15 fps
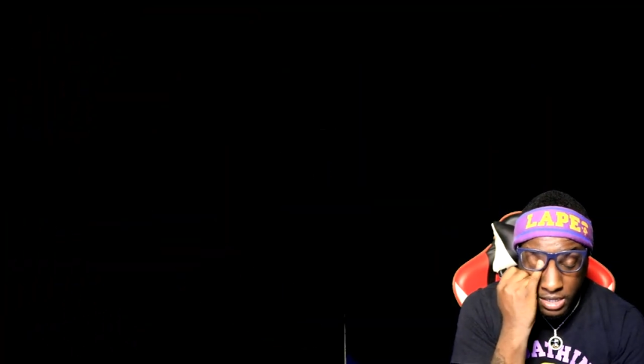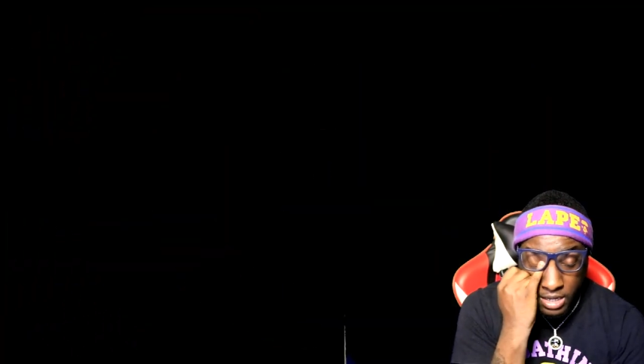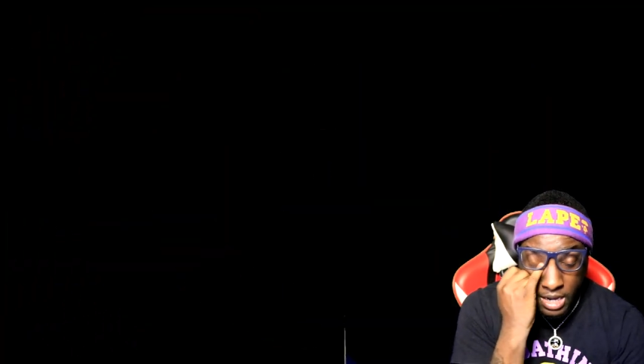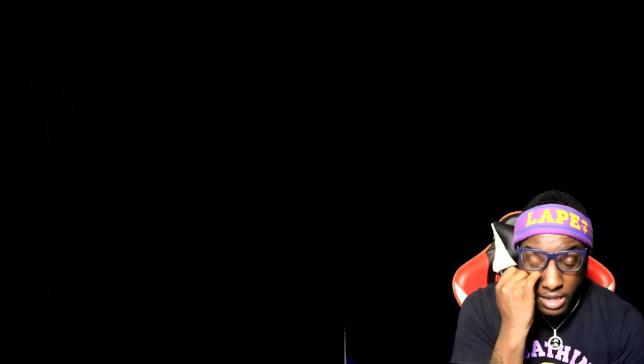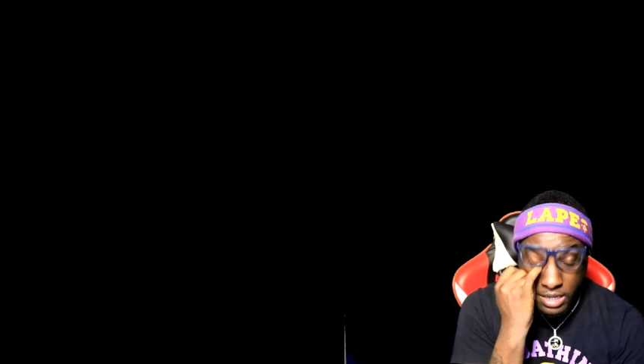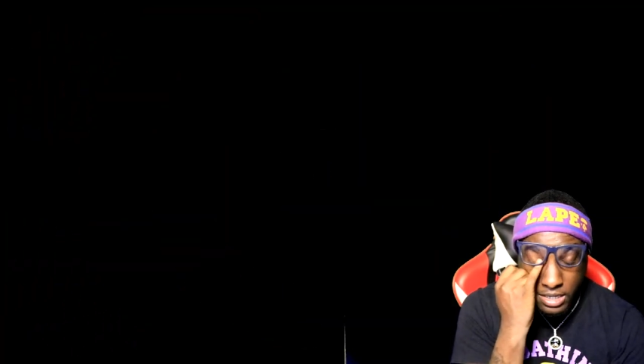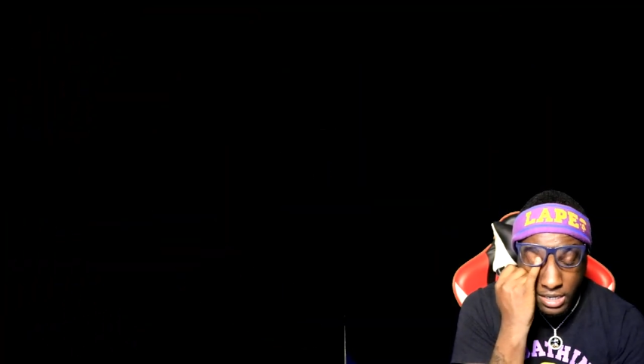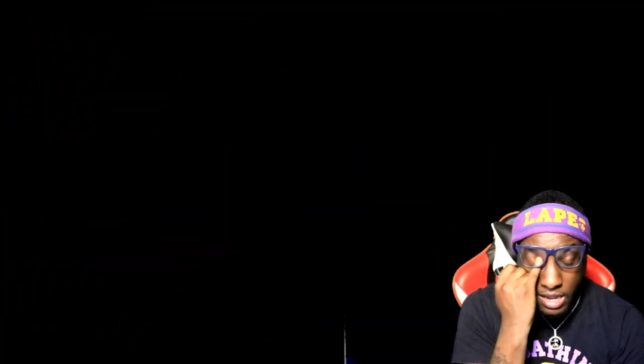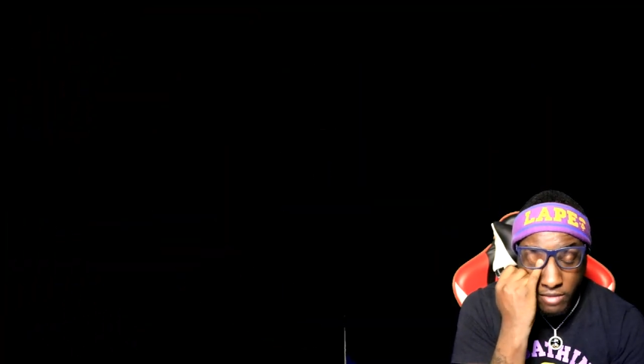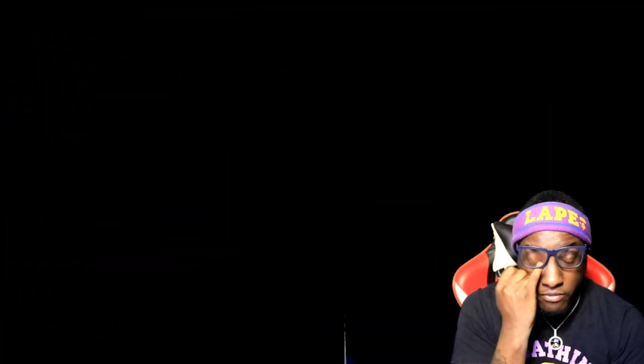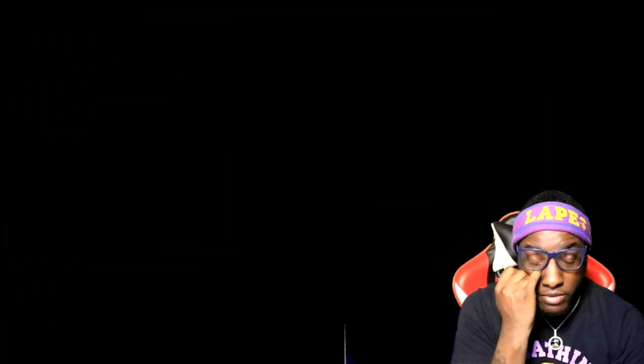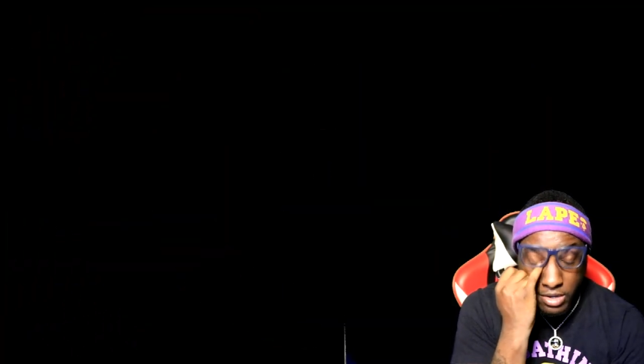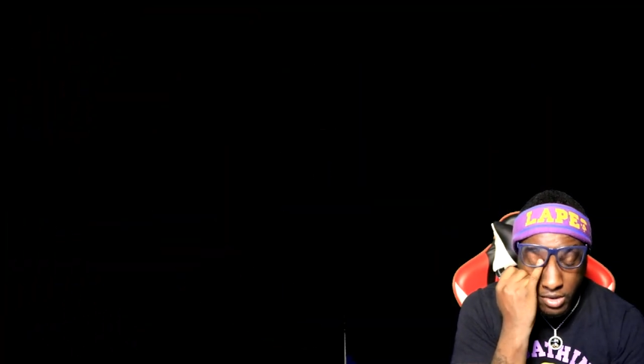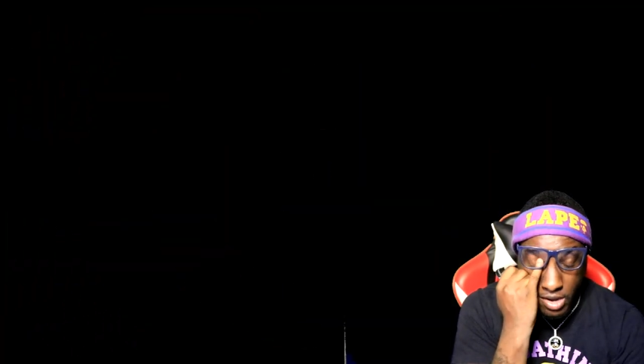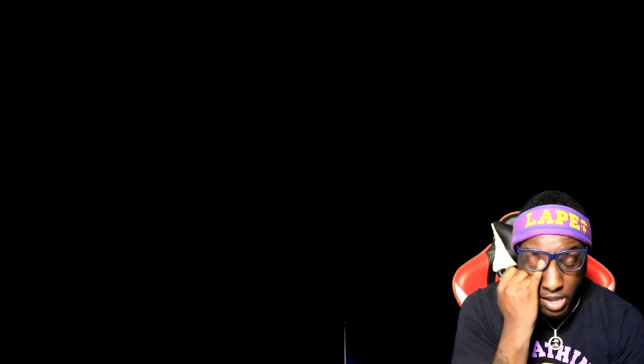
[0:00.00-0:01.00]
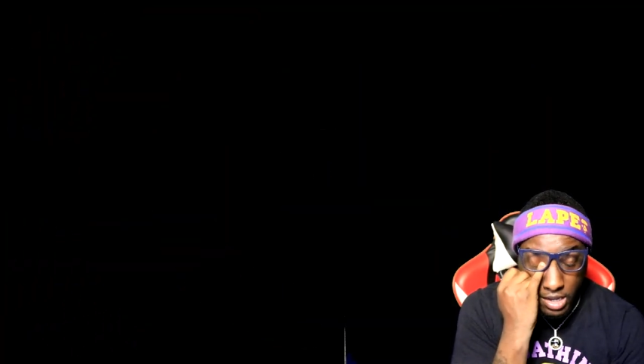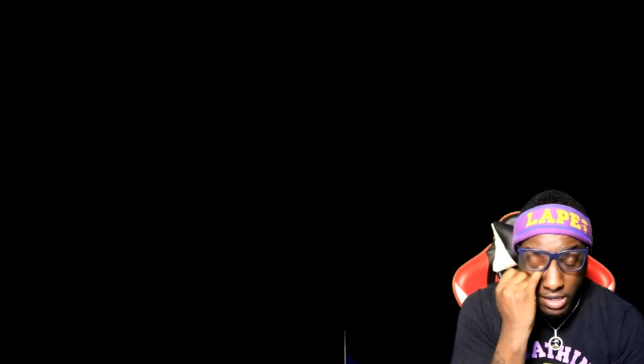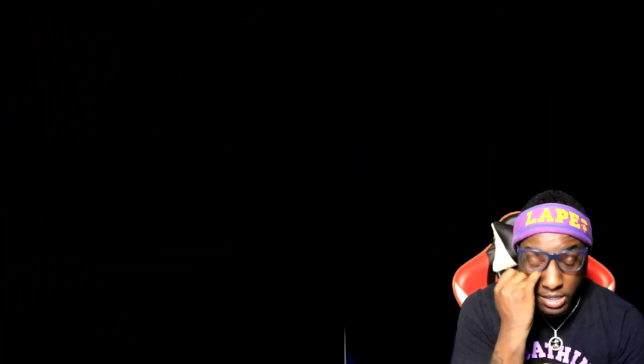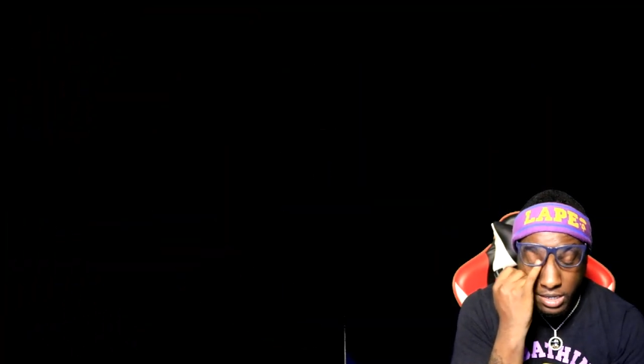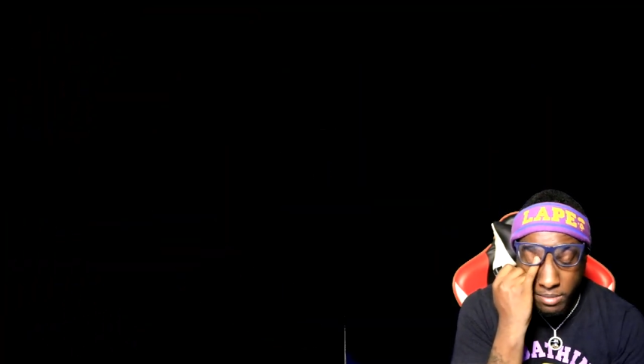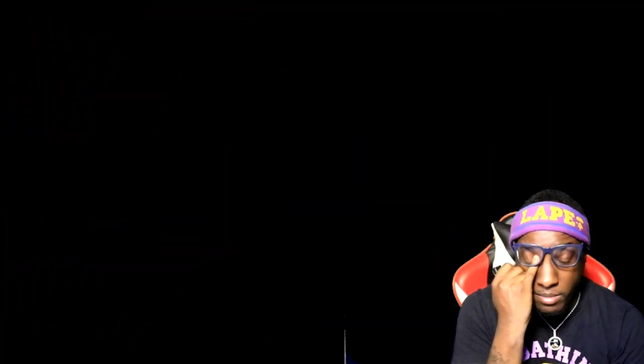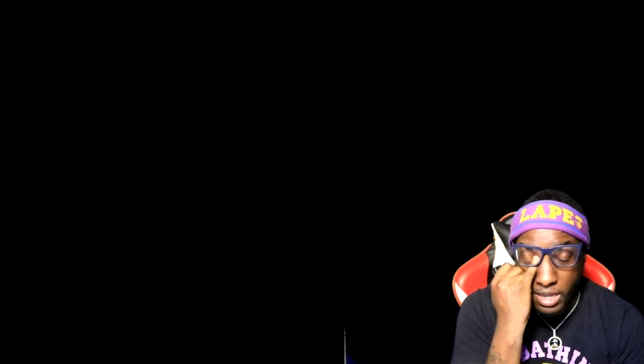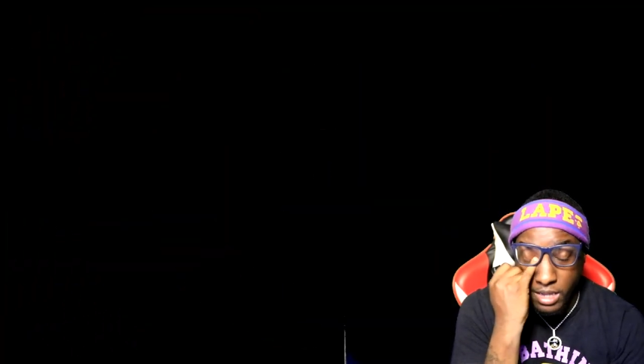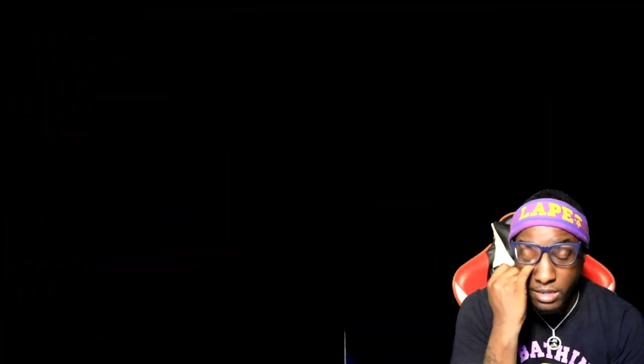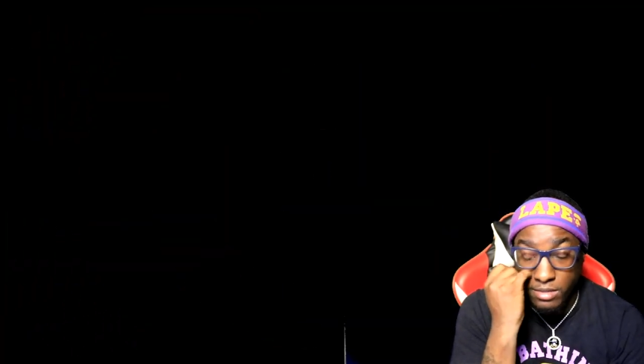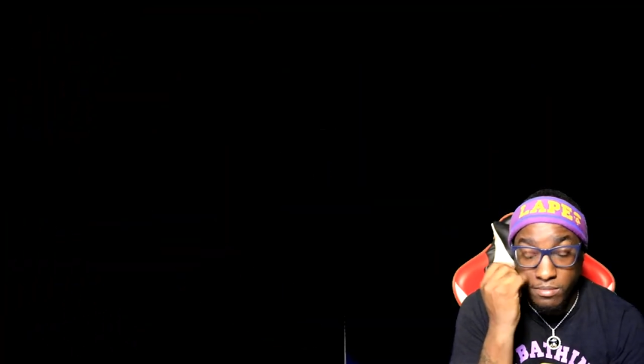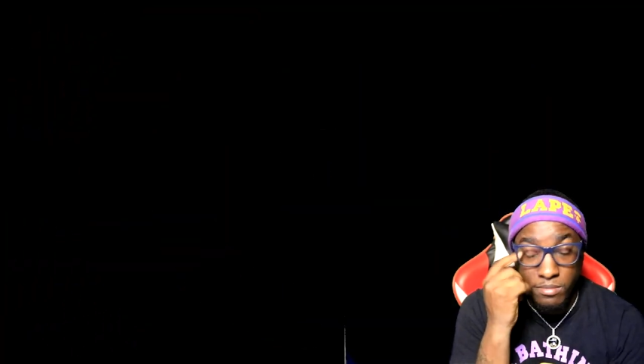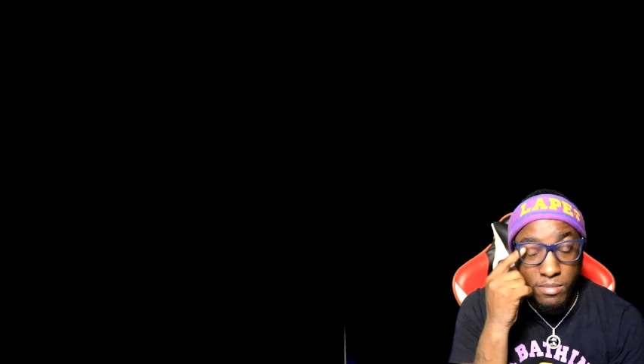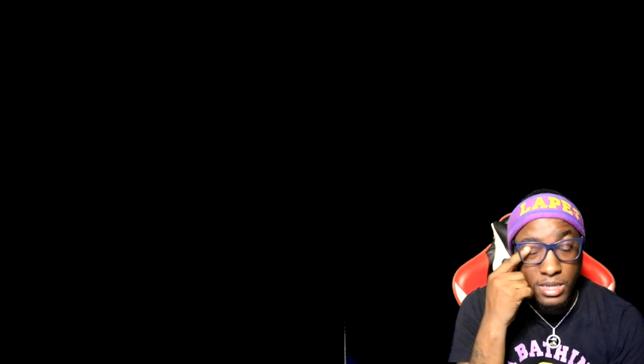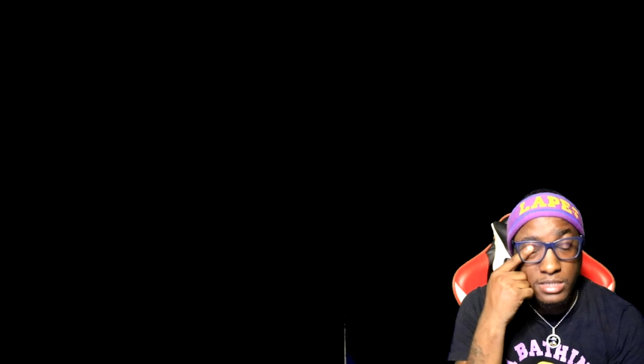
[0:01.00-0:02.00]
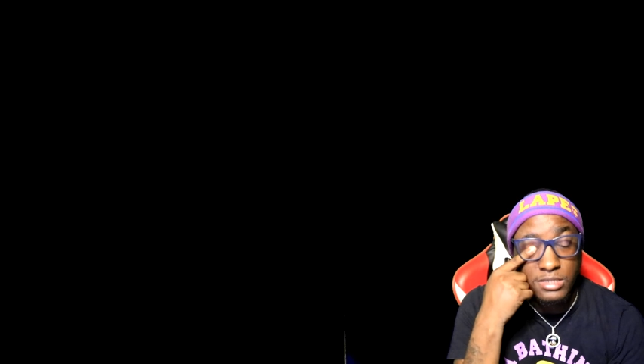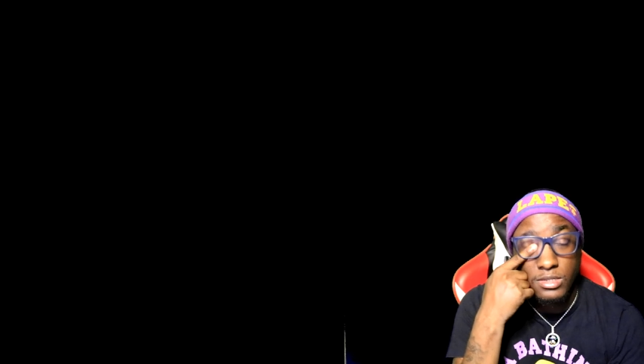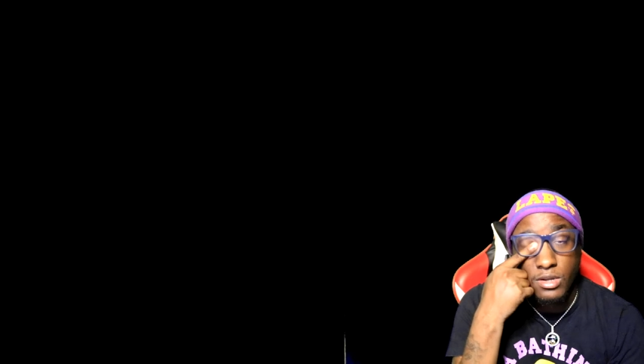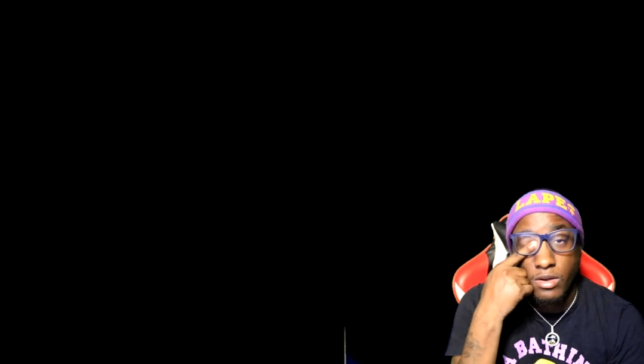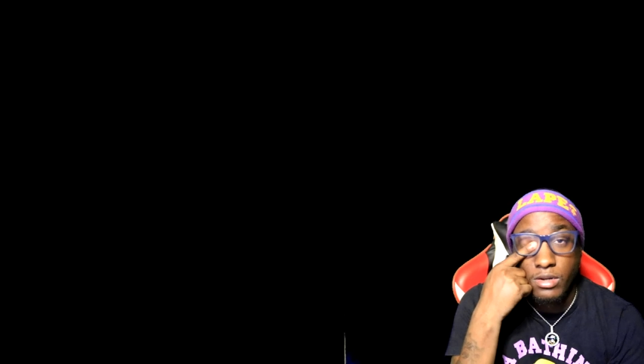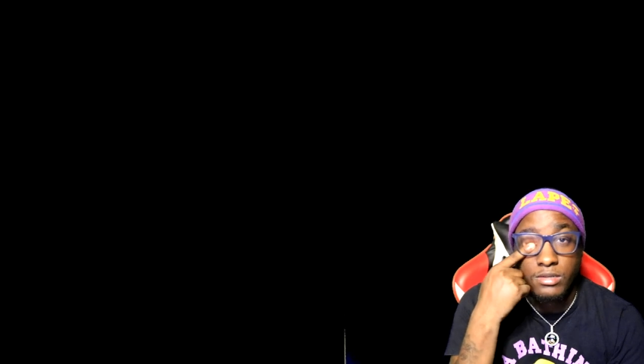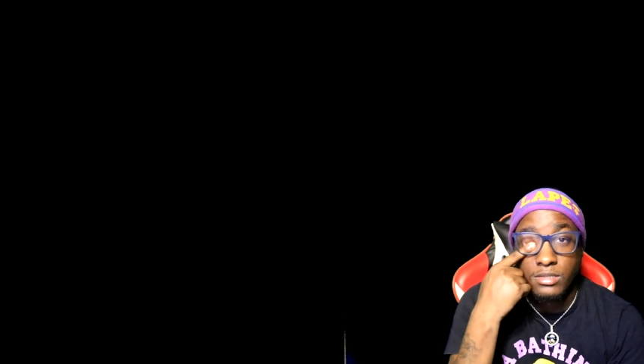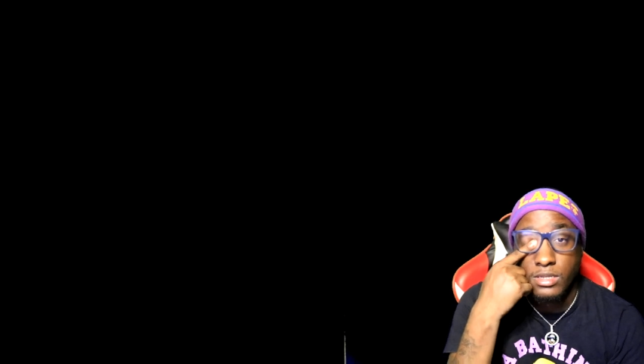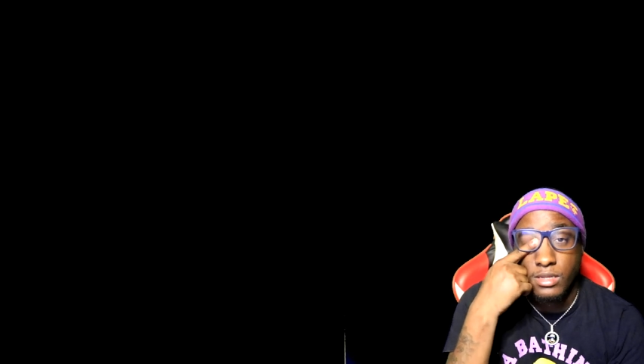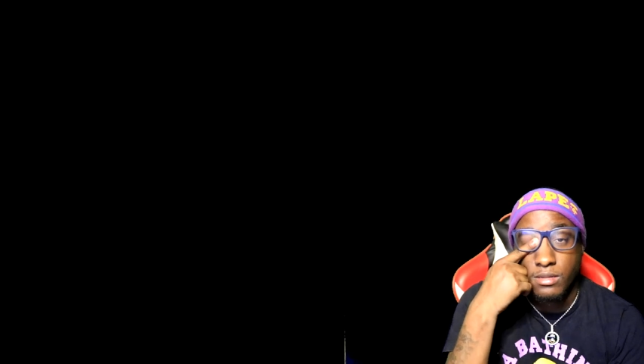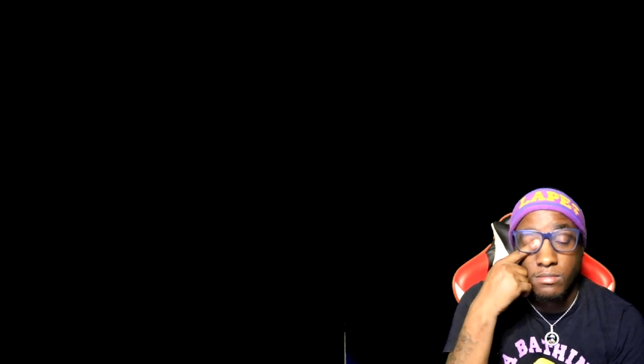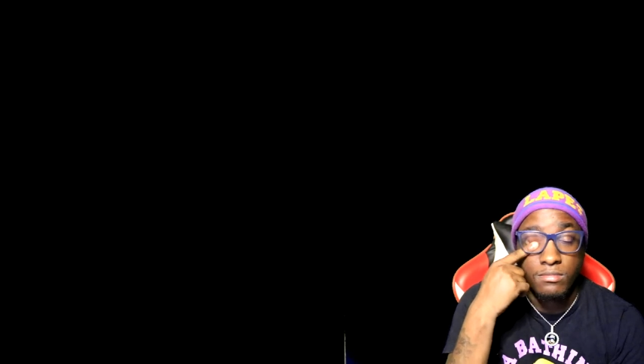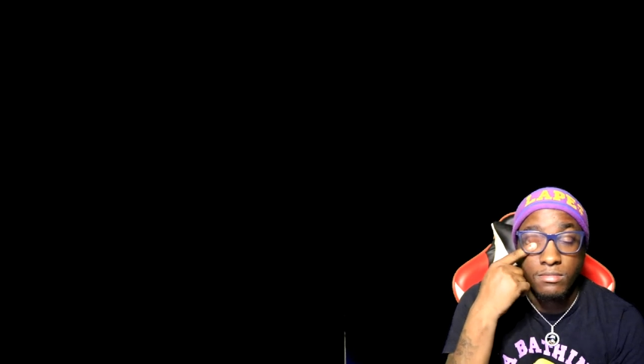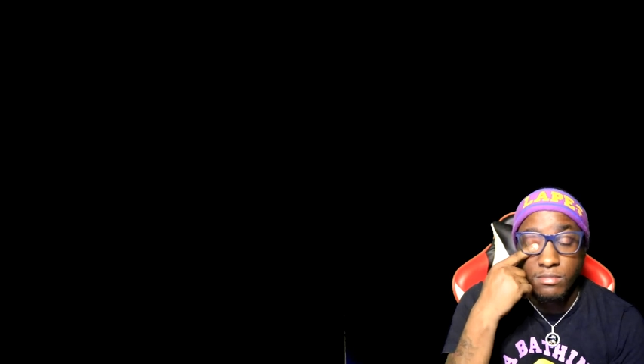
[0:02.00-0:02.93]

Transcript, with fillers: and I cannot figure out how to get my stars up.